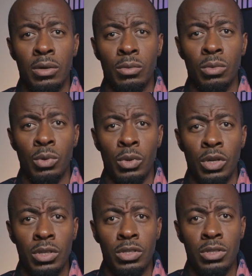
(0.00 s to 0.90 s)
we
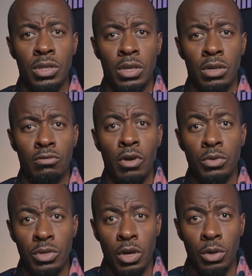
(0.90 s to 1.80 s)
wanted the
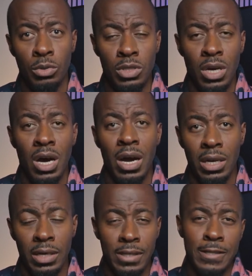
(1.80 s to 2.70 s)
rose gold to
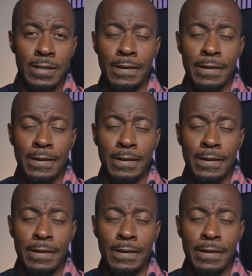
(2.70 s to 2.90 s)
highlight.